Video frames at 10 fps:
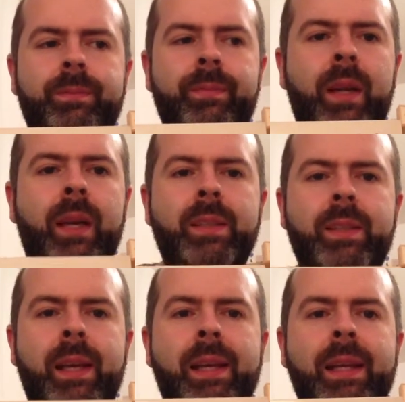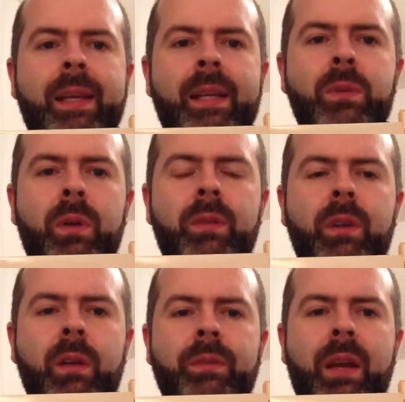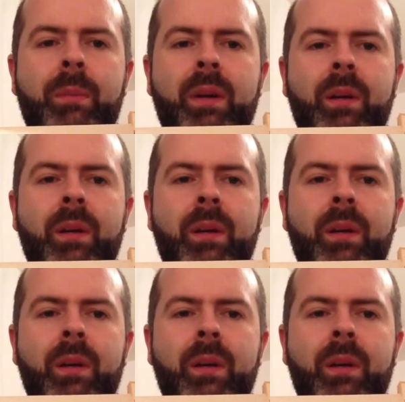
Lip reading: I guess, indie kids would have loved that about her,